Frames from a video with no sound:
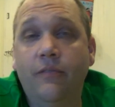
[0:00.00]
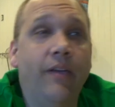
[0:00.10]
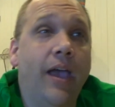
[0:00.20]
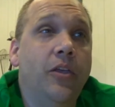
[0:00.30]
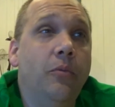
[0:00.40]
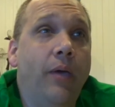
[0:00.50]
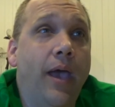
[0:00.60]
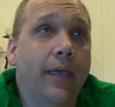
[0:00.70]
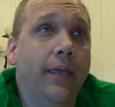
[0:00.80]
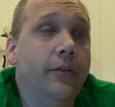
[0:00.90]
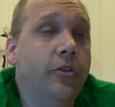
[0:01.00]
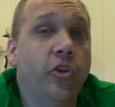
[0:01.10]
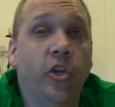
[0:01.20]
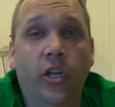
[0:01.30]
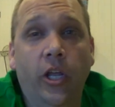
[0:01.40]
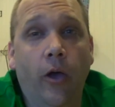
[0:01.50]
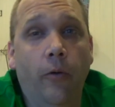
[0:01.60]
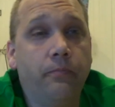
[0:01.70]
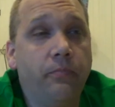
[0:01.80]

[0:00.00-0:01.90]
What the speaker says: Vacuum pack it. You're good to go.